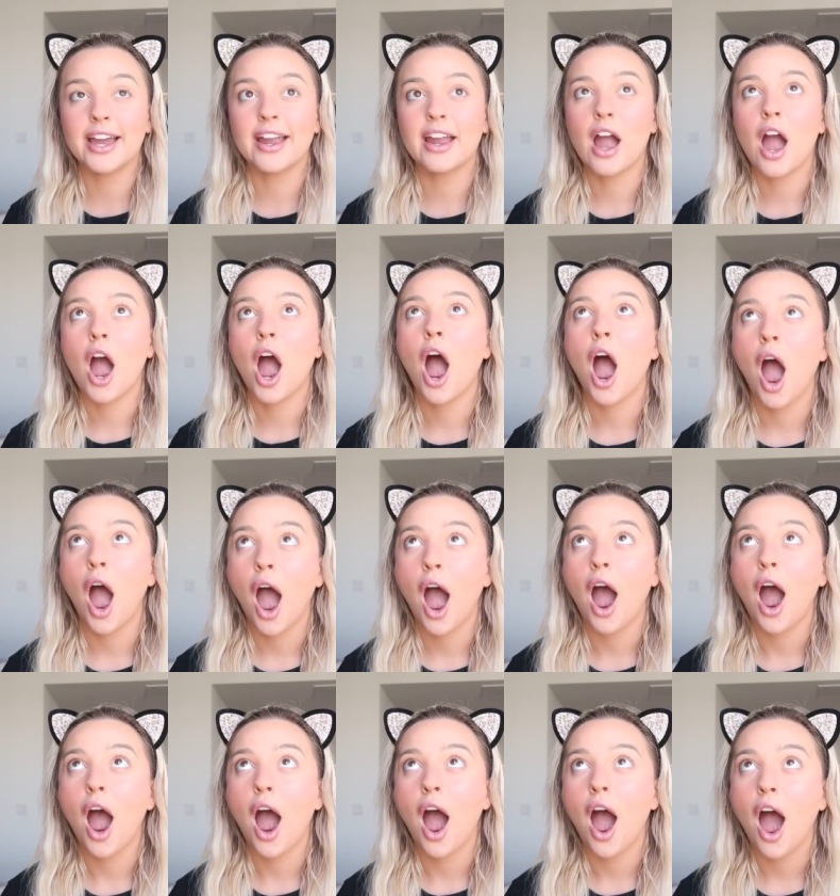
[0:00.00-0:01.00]
like,
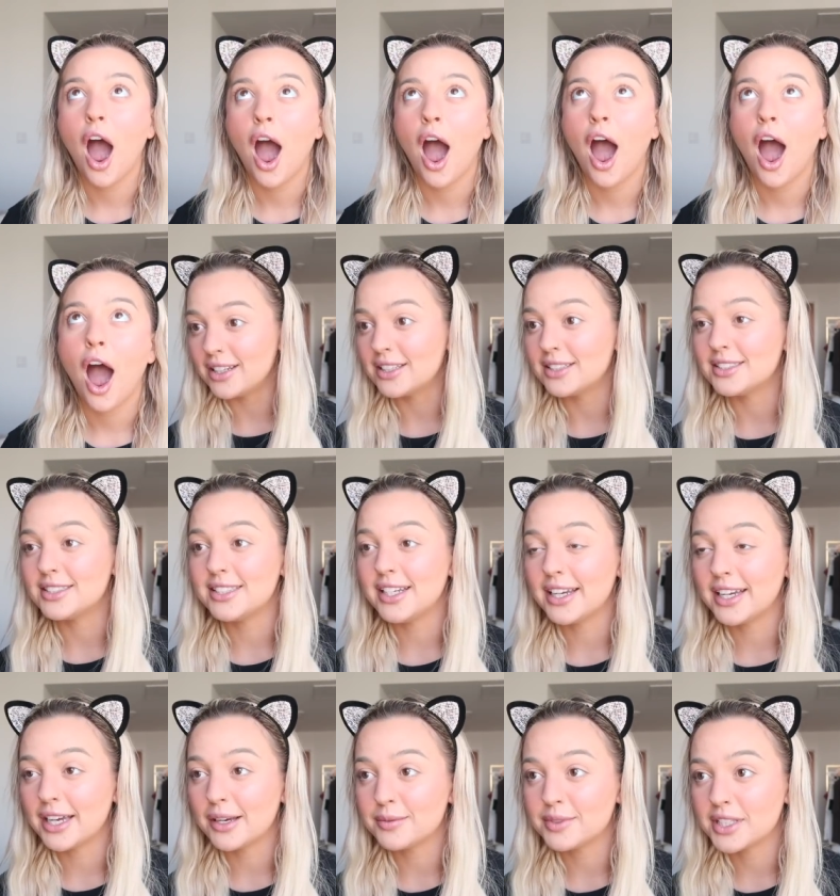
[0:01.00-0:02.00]
and then
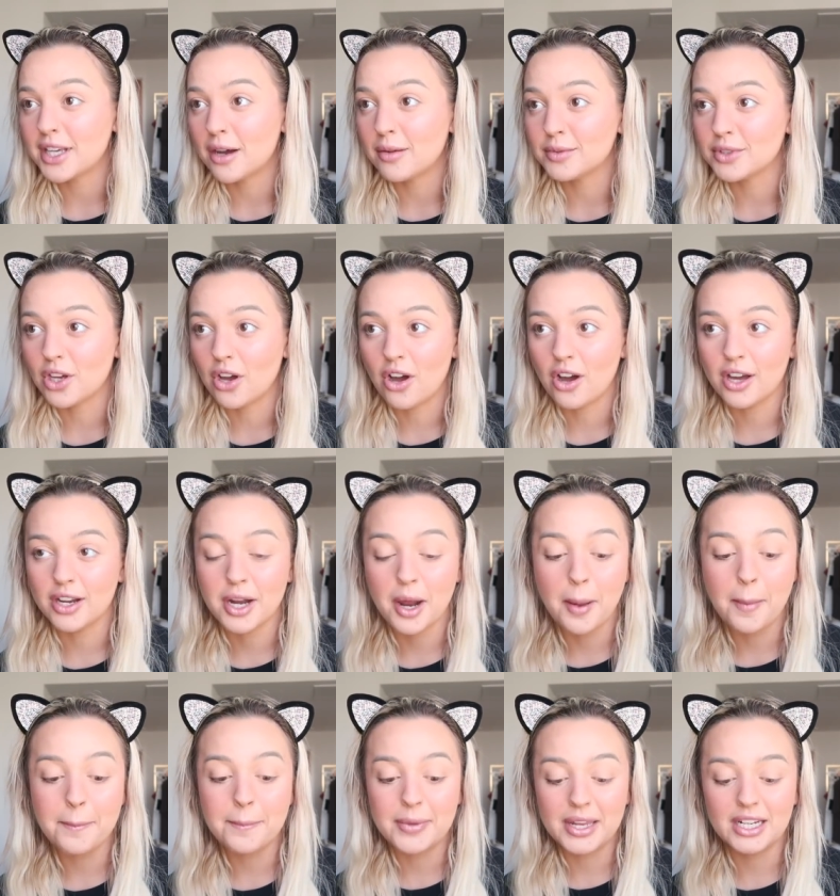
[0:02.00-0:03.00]
Snake Hips comes on
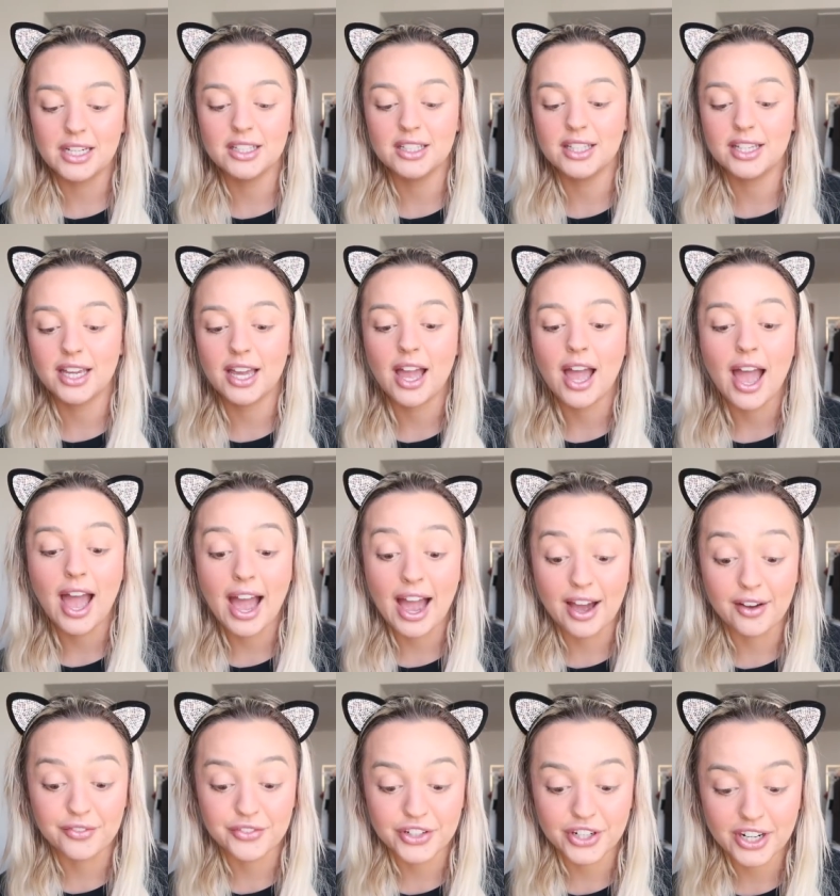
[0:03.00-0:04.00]
immediately
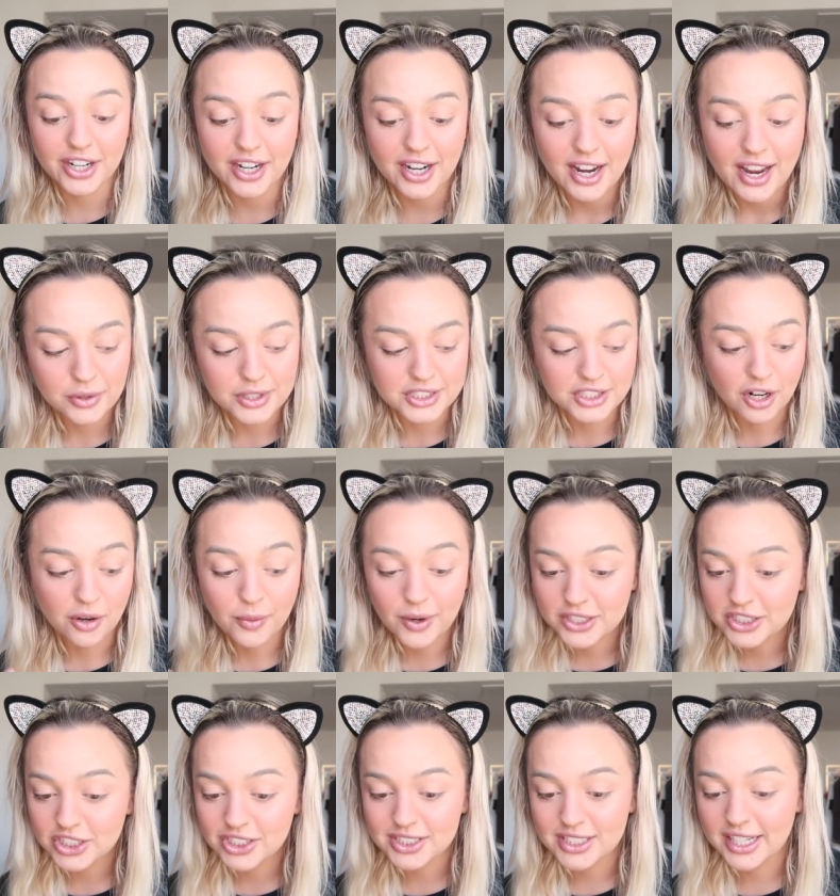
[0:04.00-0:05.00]
after. We start
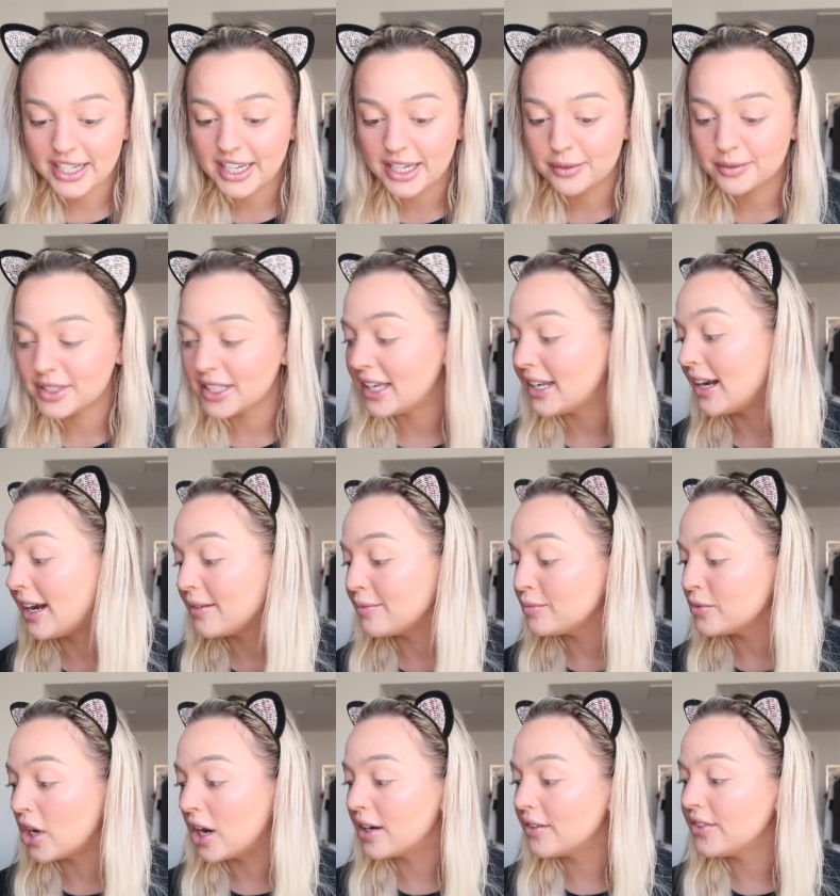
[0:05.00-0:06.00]
watching Snake Hips, and
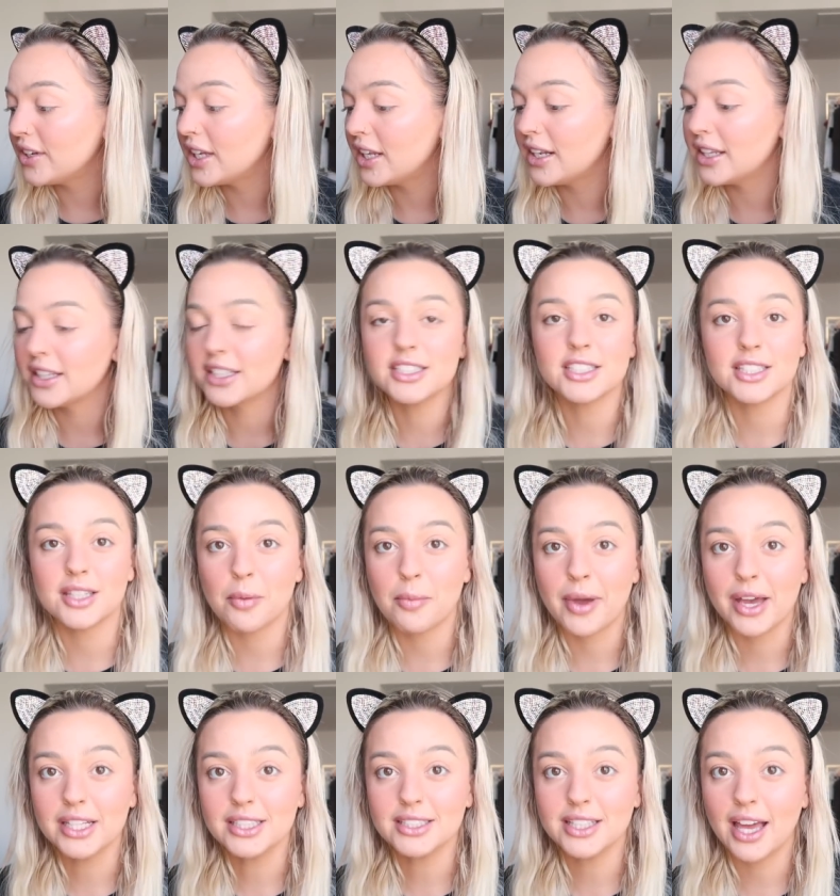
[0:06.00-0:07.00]
I'm not even kidding, this is the
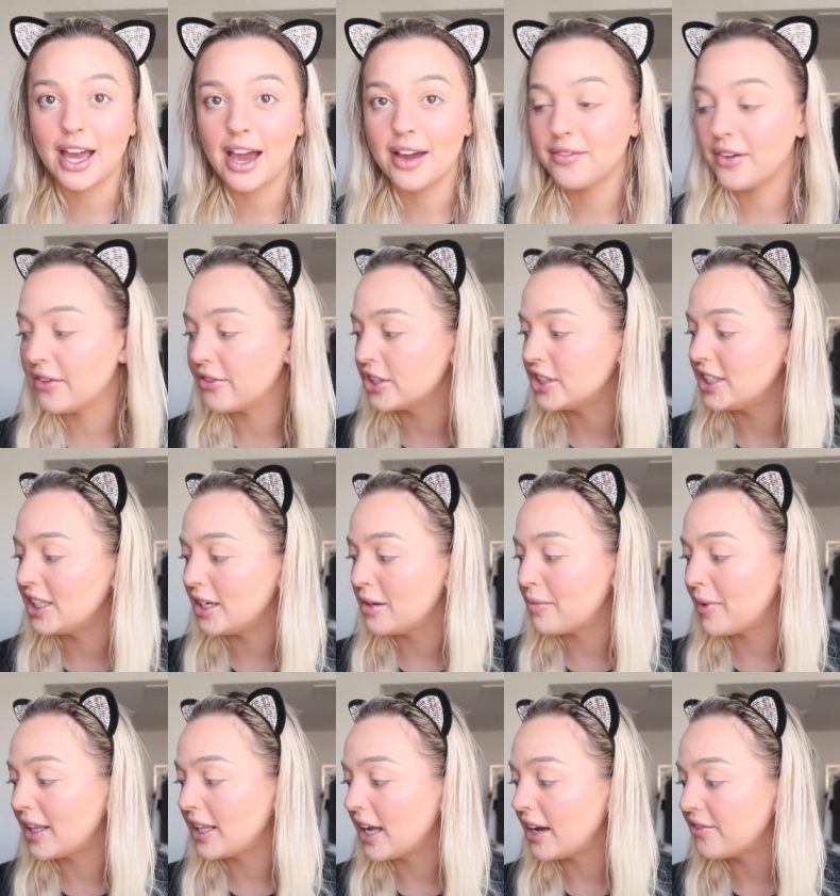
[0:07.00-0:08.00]
best set I've ever seen in
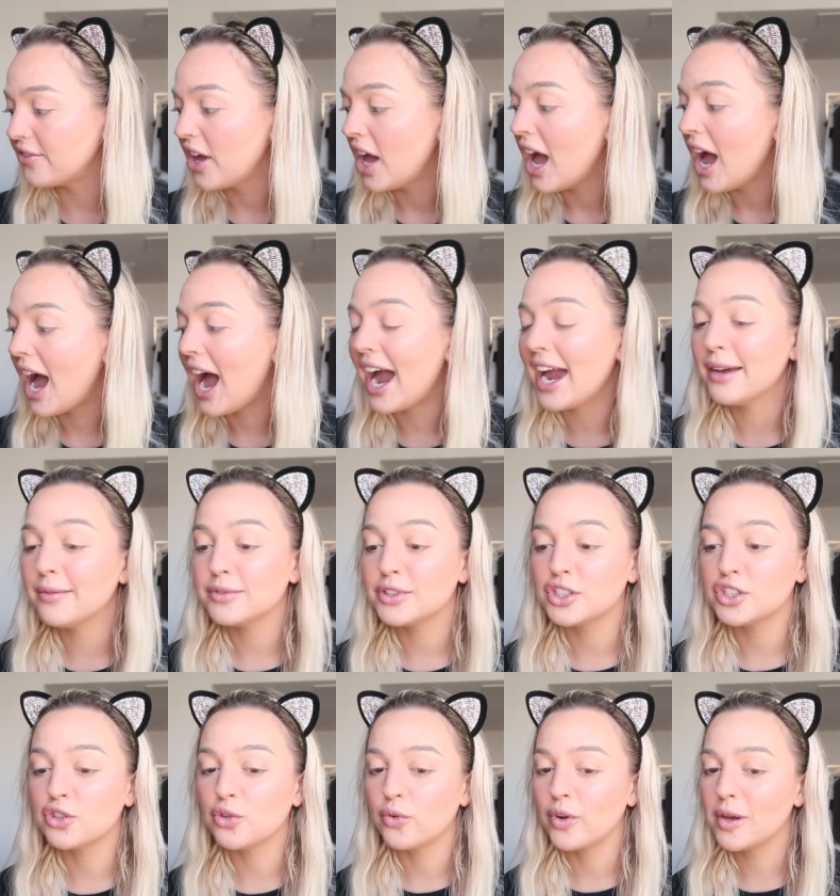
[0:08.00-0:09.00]
my life. I'm
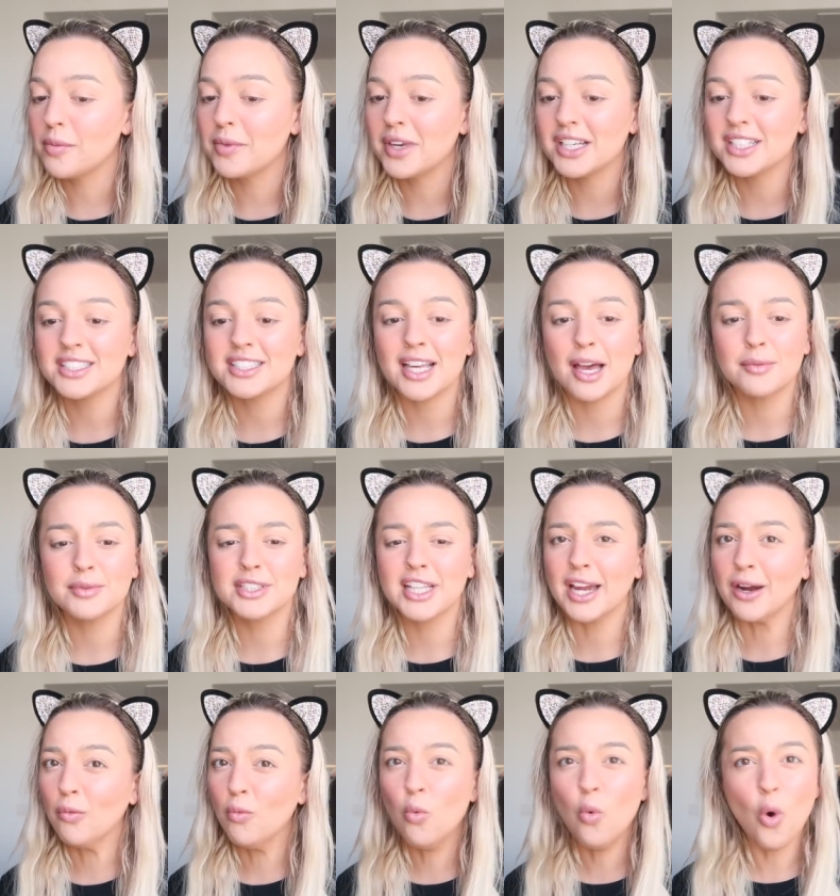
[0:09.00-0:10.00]
screaming, Seb's
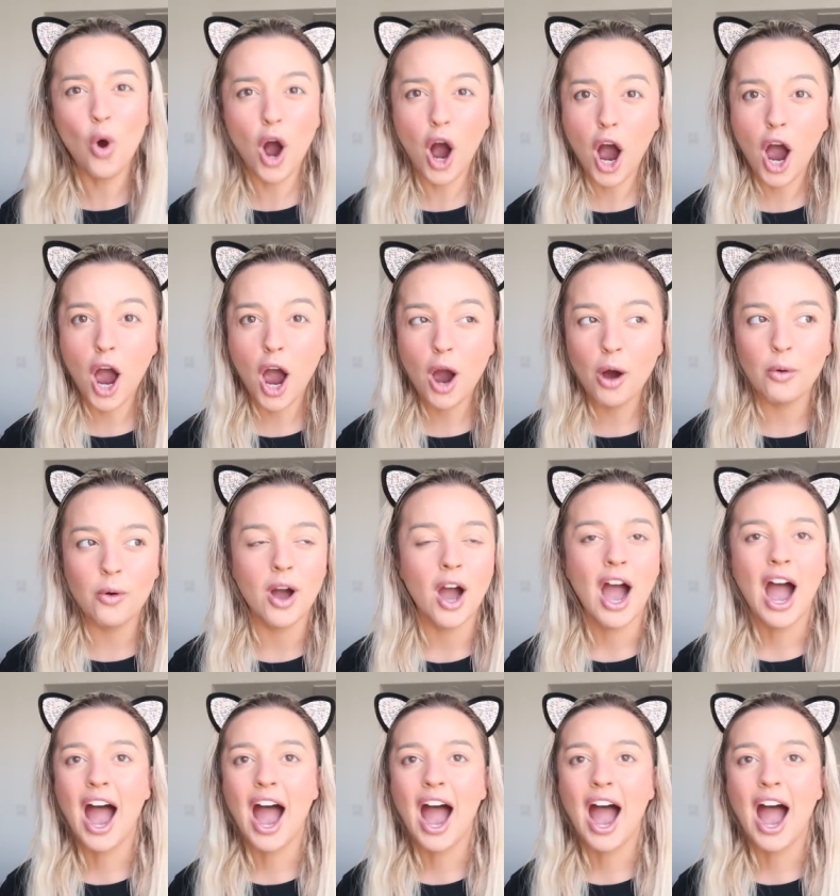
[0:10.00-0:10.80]
like, whoa!